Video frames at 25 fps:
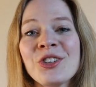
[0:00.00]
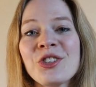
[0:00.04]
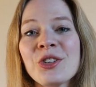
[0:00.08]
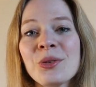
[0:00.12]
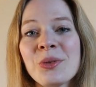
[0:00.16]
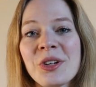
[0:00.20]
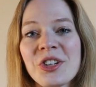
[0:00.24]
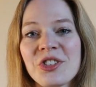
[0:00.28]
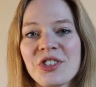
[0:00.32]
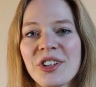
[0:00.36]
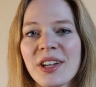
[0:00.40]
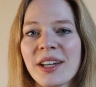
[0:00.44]

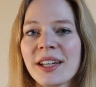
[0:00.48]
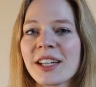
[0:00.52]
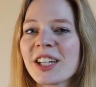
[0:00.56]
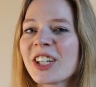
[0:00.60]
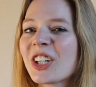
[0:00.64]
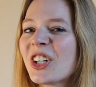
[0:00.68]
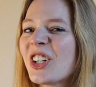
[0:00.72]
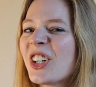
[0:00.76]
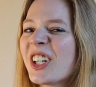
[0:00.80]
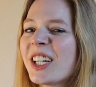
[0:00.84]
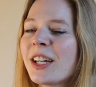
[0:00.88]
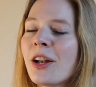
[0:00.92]
intuition
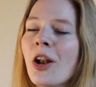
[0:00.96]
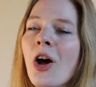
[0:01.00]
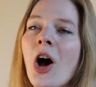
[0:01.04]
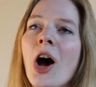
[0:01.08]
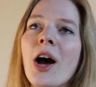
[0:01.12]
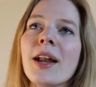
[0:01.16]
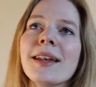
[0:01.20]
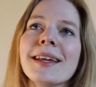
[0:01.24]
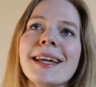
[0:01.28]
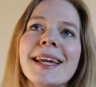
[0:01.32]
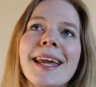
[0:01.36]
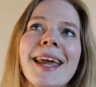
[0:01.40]
could
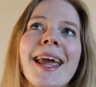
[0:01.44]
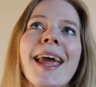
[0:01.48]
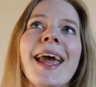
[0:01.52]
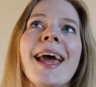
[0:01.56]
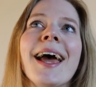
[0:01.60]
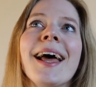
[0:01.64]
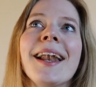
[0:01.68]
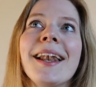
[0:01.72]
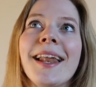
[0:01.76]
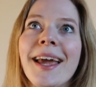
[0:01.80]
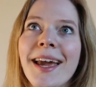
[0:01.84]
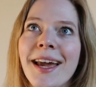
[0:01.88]
not
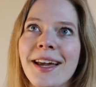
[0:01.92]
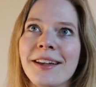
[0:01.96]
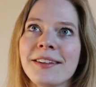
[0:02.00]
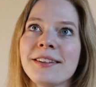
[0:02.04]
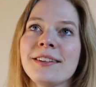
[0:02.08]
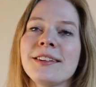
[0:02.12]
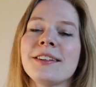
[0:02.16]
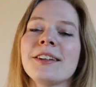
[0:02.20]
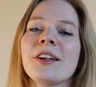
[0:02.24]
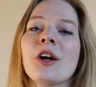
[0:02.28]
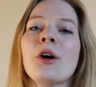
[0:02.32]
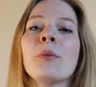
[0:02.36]
care
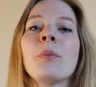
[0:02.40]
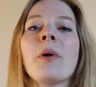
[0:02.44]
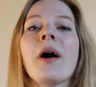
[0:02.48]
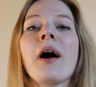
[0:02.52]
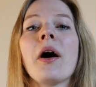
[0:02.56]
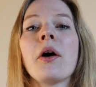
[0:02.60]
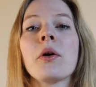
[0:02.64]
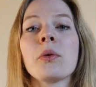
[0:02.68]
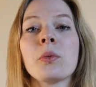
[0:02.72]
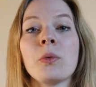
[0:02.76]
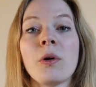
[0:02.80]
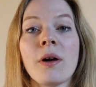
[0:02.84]
less
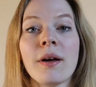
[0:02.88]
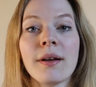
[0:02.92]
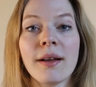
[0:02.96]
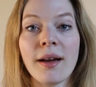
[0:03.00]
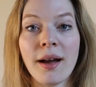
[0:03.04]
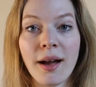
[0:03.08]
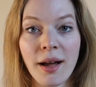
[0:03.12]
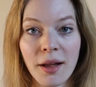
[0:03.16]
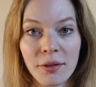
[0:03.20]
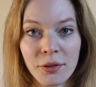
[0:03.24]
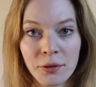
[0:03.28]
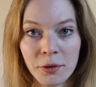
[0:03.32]
about
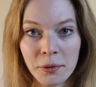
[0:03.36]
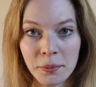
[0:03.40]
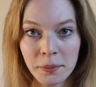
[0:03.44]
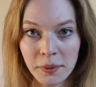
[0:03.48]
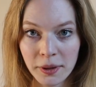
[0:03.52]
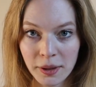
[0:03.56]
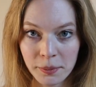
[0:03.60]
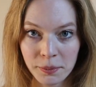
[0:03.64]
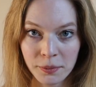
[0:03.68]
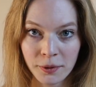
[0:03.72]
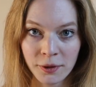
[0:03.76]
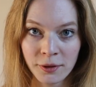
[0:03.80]
what other
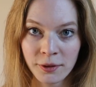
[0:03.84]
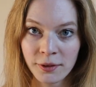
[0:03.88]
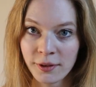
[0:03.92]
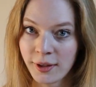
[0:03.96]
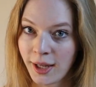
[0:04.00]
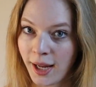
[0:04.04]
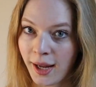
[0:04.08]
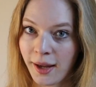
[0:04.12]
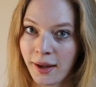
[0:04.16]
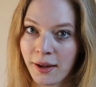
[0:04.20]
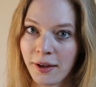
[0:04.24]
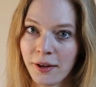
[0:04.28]
people
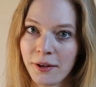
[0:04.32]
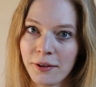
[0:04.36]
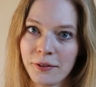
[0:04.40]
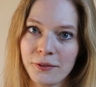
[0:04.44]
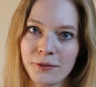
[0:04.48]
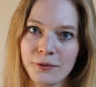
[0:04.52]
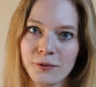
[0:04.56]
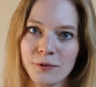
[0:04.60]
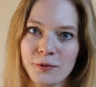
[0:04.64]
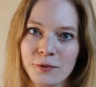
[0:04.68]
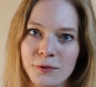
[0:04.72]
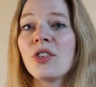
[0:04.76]
think.
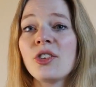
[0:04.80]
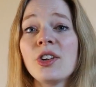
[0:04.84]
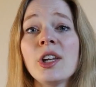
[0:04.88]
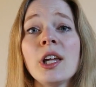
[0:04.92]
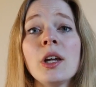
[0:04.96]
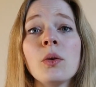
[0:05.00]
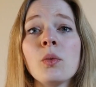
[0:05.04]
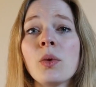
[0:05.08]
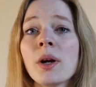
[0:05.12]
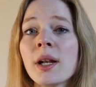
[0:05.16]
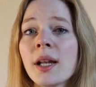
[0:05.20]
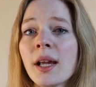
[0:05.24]

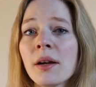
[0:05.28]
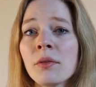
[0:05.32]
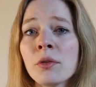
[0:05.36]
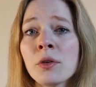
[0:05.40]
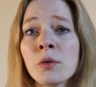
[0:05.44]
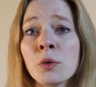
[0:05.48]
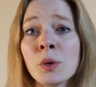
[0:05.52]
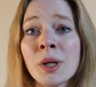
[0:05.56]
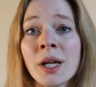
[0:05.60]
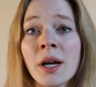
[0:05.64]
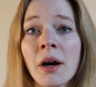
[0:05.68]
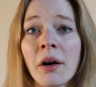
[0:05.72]
See, whenever
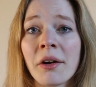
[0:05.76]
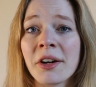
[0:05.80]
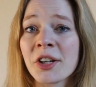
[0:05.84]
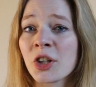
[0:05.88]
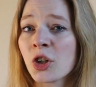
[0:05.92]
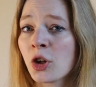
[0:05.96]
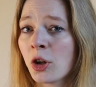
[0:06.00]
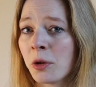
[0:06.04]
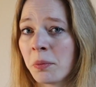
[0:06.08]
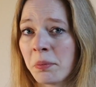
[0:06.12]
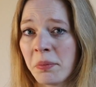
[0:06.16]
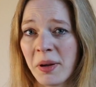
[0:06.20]
we are in
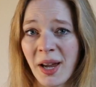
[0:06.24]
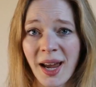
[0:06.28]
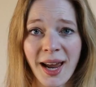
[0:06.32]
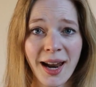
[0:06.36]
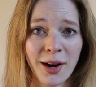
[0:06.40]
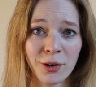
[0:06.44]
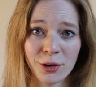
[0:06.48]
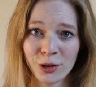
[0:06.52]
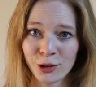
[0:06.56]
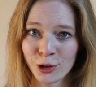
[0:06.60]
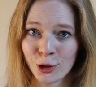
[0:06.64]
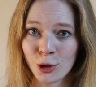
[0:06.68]

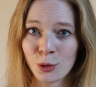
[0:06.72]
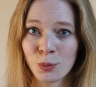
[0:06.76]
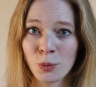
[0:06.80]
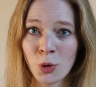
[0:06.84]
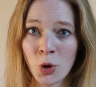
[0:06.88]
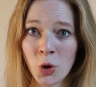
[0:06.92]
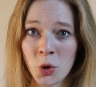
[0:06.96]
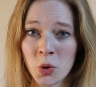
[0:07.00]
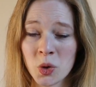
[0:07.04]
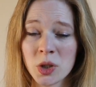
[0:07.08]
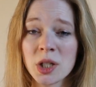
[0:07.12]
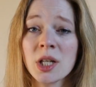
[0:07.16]
comparison
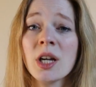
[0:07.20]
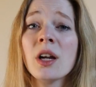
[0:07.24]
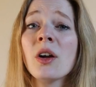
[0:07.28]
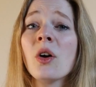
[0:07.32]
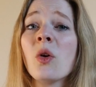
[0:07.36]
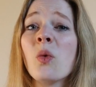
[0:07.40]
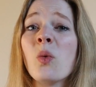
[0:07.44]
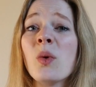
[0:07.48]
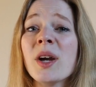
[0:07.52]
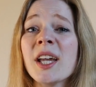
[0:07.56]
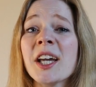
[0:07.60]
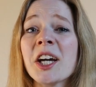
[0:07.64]
mode,
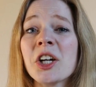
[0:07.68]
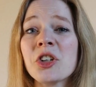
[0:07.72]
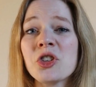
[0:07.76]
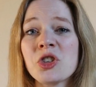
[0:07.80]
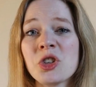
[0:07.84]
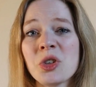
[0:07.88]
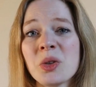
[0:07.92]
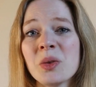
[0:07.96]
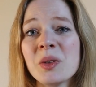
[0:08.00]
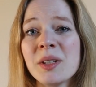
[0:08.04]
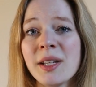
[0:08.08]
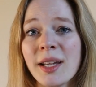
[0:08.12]
we are
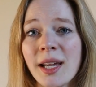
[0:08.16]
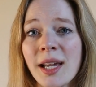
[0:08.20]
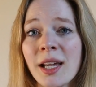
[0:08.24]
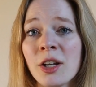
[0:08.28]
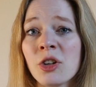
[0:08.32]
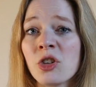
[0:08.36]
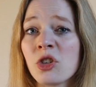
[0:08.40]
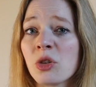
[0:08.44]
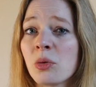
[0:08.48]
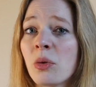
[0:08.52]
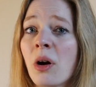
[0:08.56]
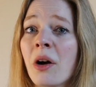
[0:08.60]
tuned
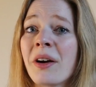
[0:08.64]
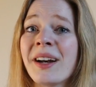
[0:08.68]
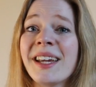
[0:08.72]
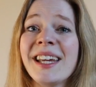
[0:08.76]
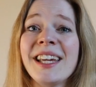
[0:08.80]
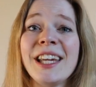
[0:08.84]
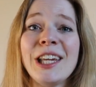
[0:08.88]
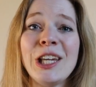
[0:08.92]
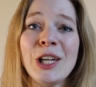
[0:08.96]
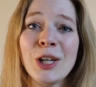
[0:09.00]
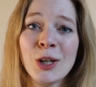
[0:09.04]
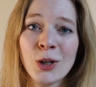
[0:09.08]
in to our
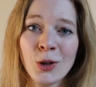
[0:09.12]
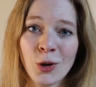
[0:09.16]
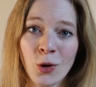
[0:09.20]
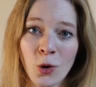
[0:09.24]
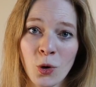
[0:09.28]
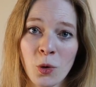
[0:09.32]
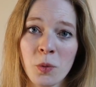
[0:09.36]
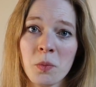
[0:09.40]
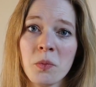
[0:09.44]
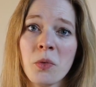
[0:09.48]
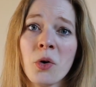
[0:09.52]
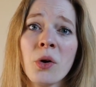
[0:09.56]

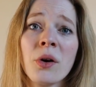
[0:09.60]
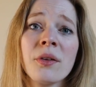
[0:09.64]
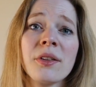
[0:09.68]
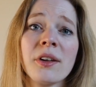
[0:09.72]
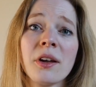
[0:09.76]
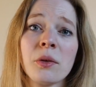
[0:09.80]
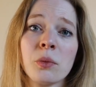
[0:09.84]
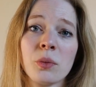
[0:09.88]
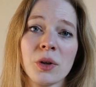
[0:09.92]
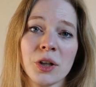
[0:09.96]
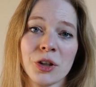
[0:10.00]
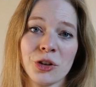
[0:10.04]
ego more
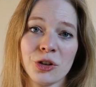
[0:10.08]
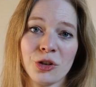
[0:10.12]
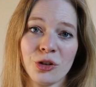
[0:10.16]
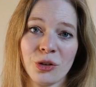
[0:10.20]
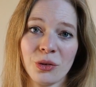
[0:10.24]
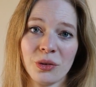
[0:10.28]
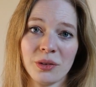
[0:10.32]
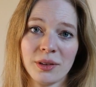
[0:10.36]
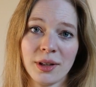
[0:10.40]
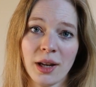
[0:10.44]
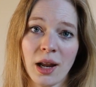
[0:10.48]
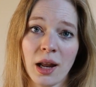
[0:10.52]
than we are
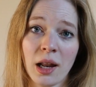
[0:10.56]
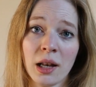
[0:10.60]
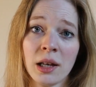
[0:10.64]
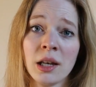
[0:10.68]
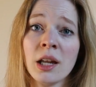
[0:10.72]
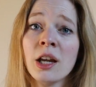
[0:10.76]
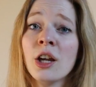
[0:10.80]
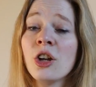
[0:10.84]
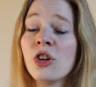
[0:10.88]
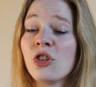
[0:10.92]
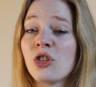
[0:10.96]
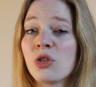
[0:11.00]
tuned in
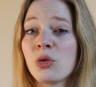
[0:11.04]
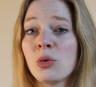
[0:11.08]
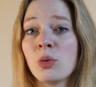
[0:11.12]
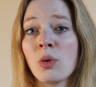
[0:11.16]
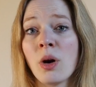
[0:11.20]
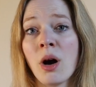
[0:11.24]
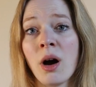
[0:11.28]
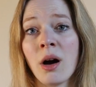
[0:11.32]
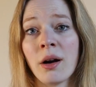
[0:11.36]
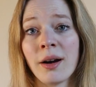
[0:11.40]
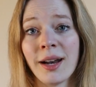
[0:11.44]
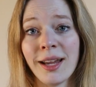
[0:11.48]

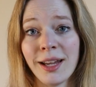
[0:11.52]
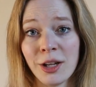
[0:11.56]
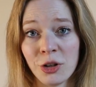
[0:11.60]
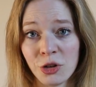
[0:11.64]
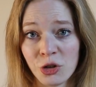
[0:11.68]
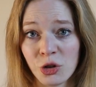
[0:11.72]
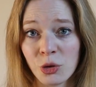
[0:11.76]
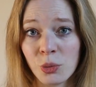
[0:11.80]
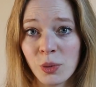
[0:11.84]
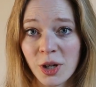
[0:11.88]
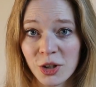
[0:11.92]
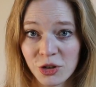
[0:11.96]
to our
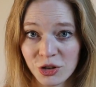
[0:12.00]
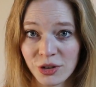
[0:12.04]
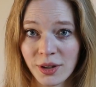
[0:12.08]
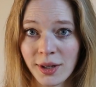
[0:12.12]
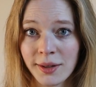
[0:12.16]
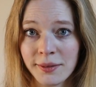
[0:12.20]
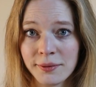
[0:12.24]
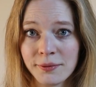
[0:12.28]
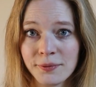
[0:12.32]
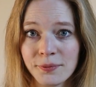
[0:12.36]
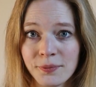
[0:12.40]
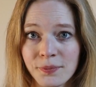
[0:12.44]

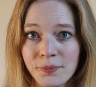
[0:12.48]
intuition.